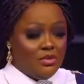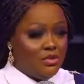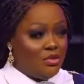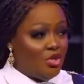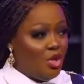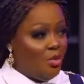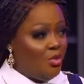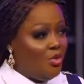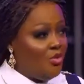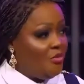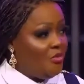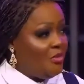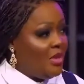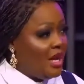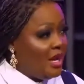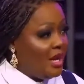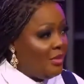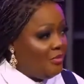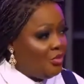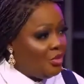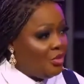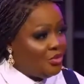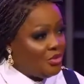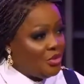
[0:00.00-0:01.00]
Some of
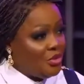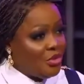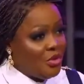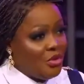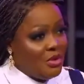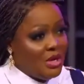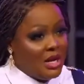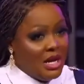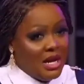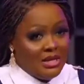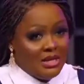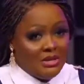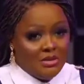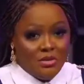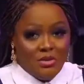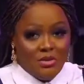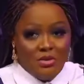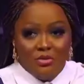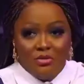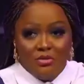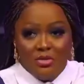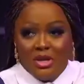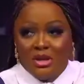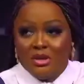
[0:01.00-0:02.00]
my protocol guys
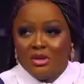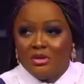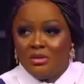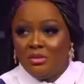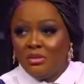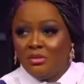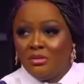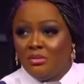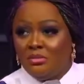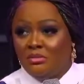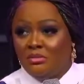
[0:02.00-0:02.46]
know me.